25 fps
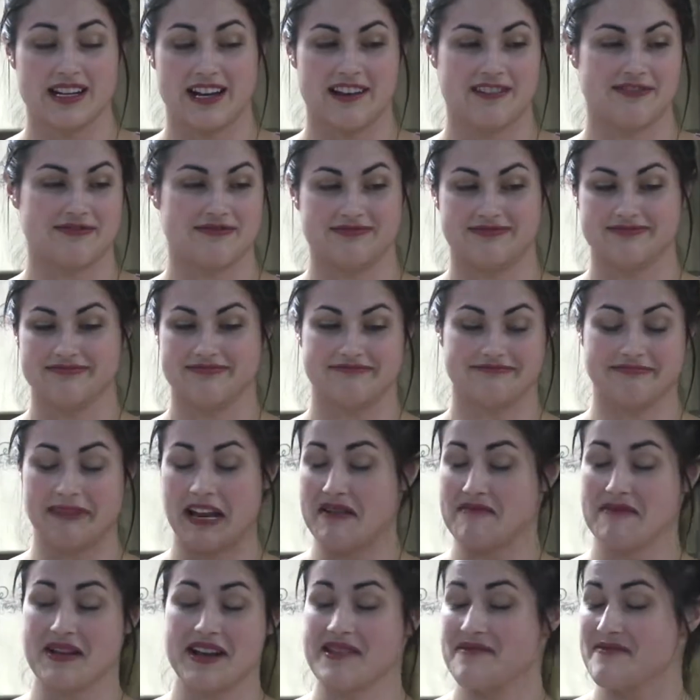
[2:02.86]
I've
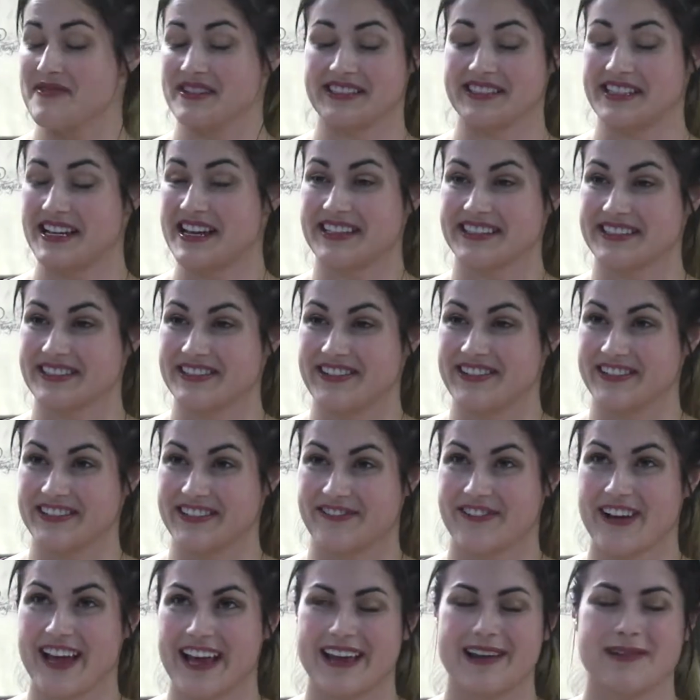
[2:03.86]
made many mistakes along
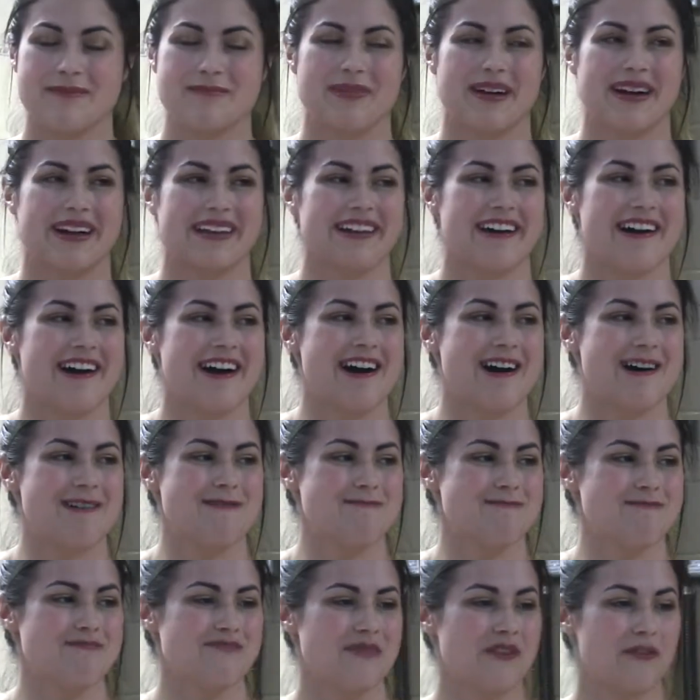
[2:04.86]
the way, but
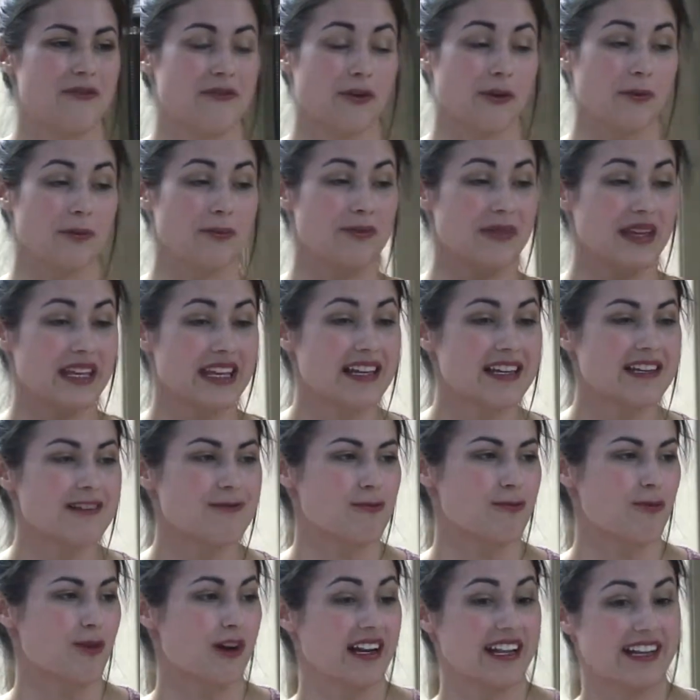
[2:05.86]
for me,
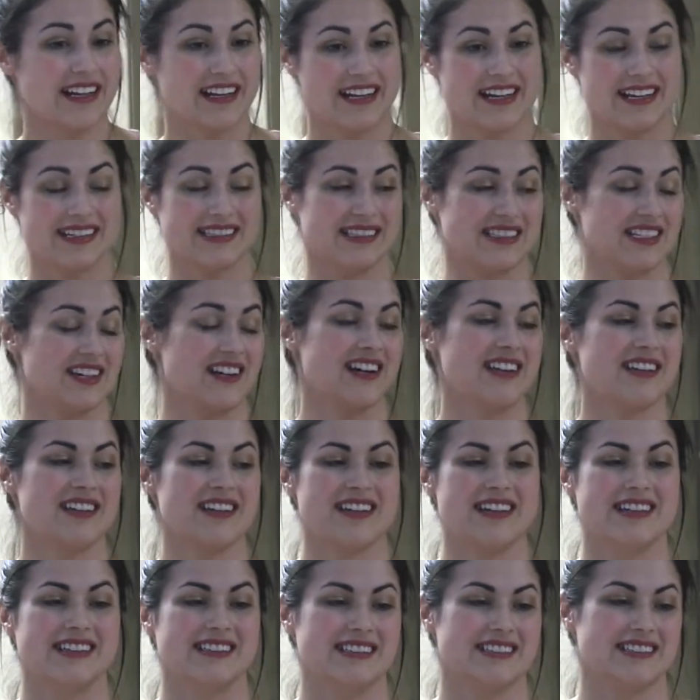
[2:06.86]
what it has done
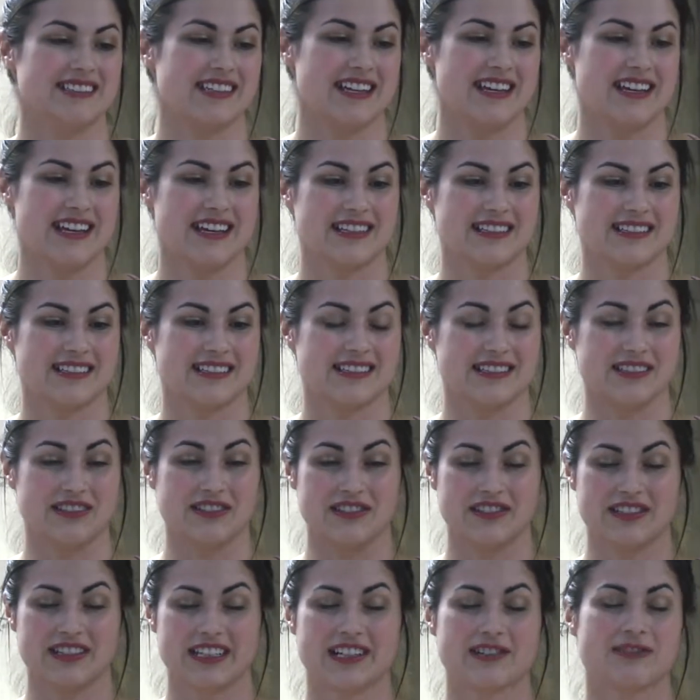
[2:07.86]
is it's
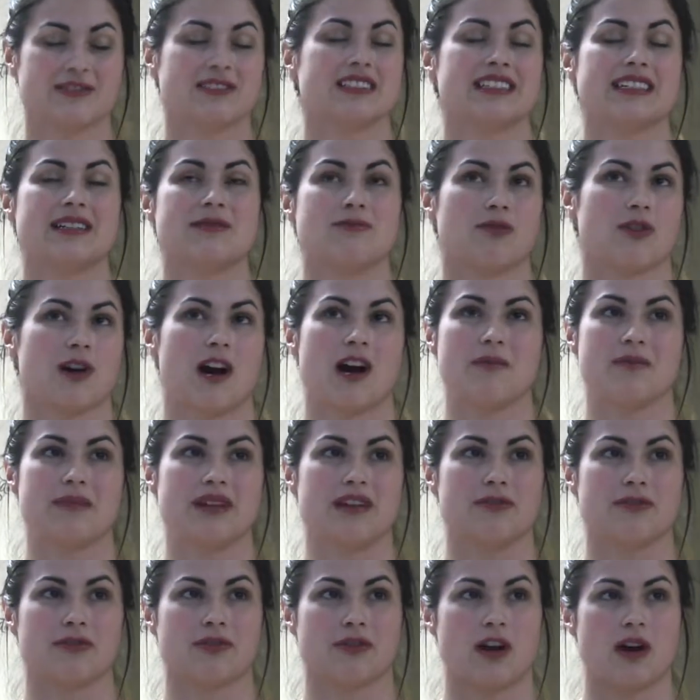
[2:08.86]
literally brought
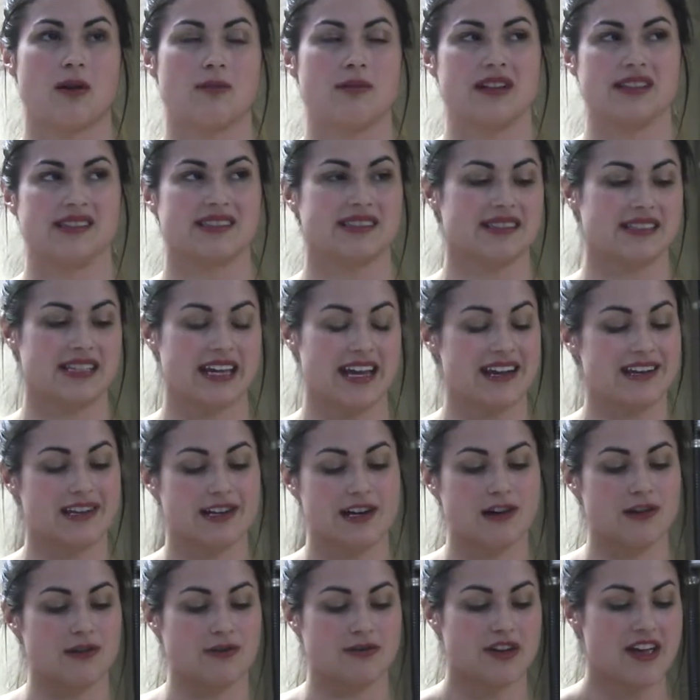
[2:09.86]
me from a state
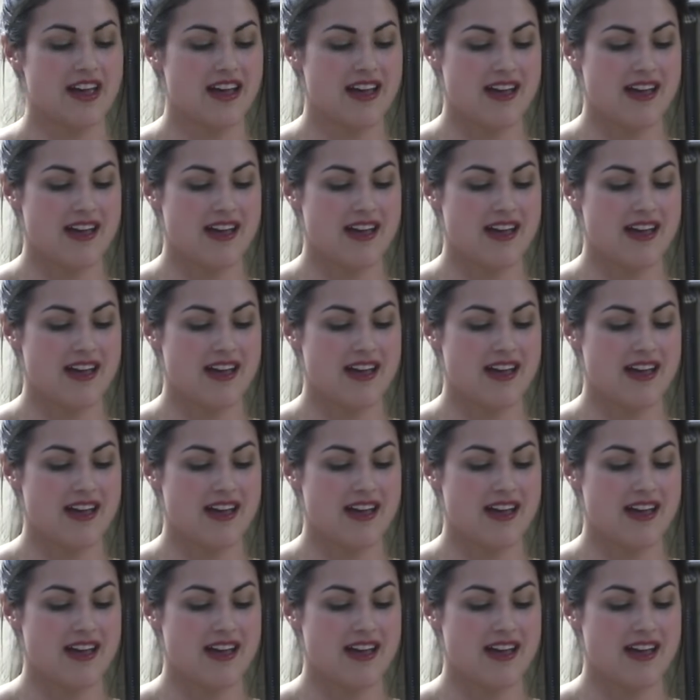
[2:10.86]
of